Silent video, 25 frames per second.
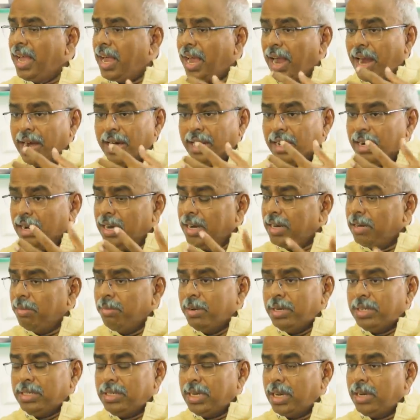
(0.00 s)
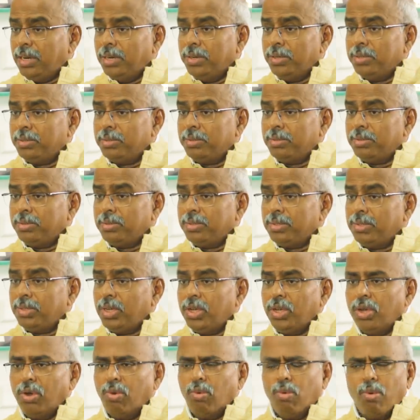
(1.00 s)
And let me tell you,
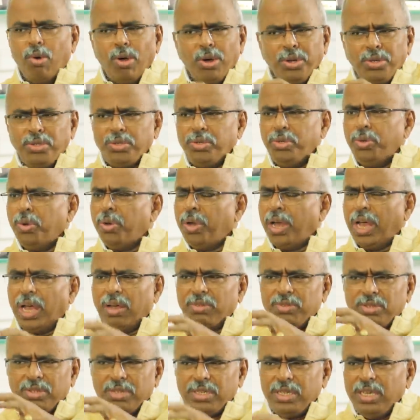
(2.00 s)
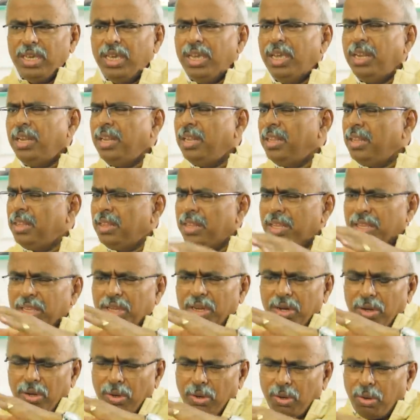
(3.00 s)
once you have seen
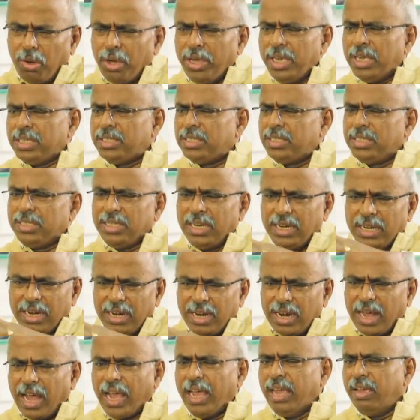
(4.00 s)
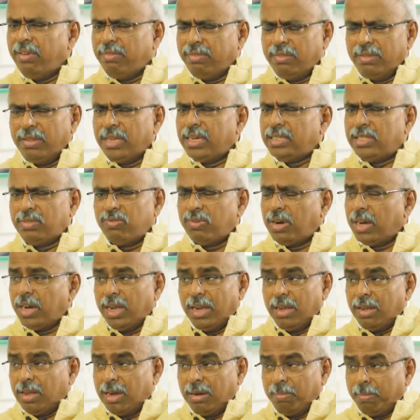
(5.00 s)
the lowest in life, that's what
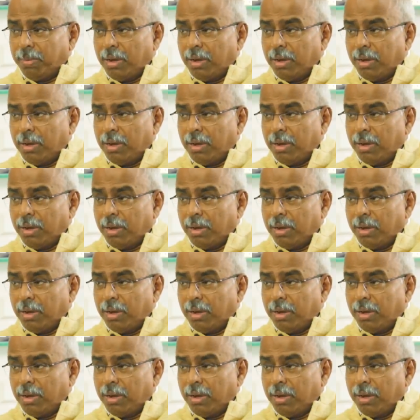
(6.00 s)
I call